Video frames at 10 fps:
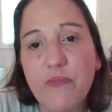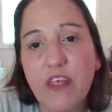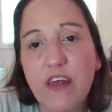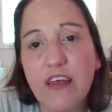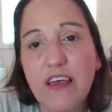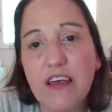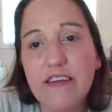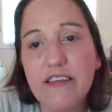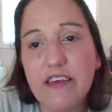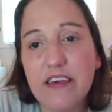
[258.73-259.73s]
I
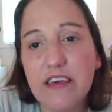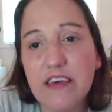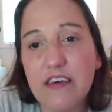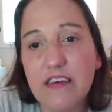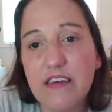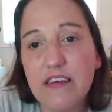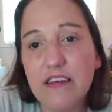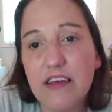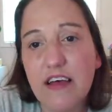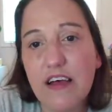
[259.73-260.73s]
kind of like it.
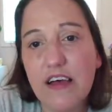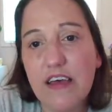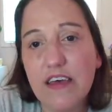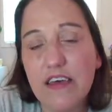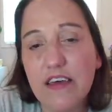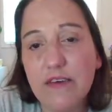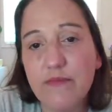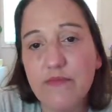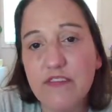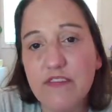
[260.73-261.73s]
I
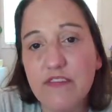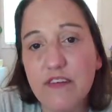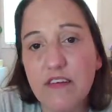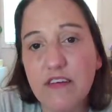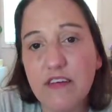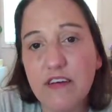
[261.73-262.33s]
am stuck